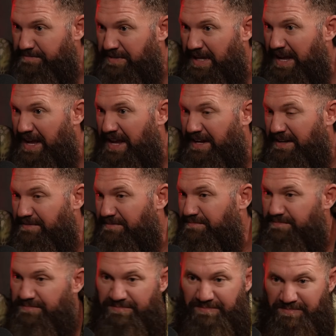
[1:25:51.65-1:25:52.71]
dang,
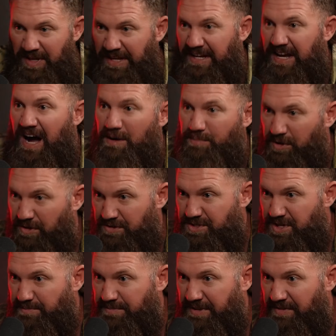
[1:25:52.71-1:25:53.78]
like Kabul or
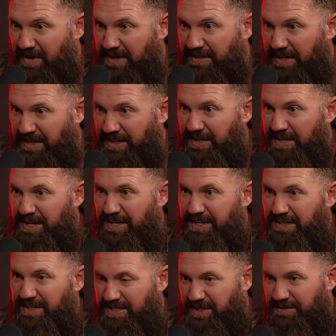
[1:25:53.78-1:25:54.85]
something, right? Like,
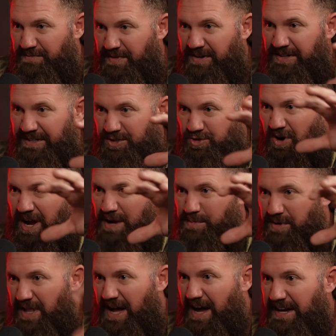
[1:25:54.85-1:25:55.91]
because they're very
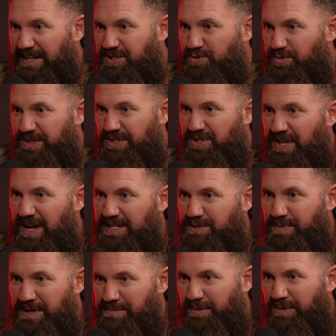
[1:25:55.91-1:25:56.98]
tribalized,
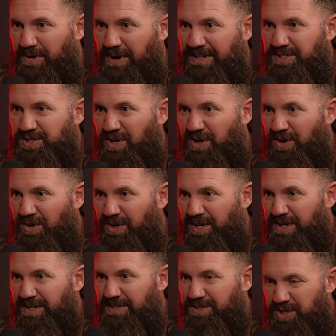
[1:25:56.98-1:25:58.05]
regionalized people, right? So
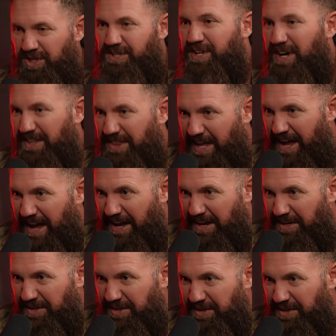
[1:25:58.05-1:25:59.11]
should have done
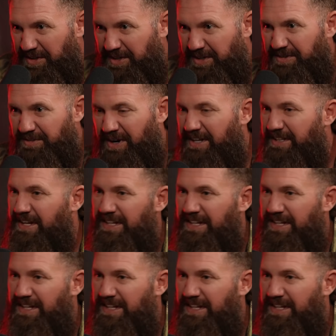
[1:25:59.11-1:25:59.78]
that, right?